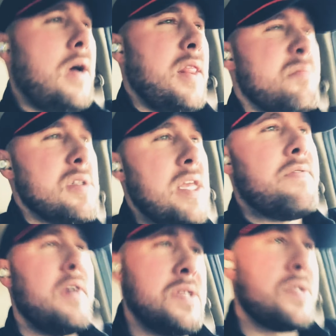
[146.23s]
the
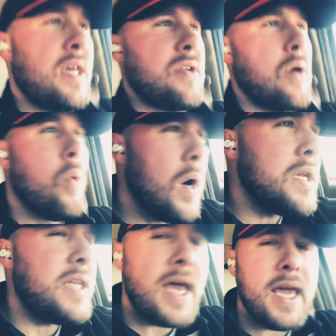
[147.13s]
belief is that
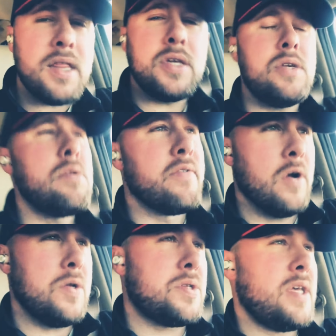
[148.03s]
one day the
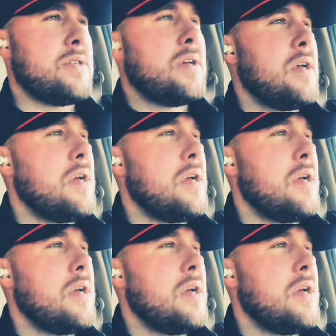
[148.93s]
universe that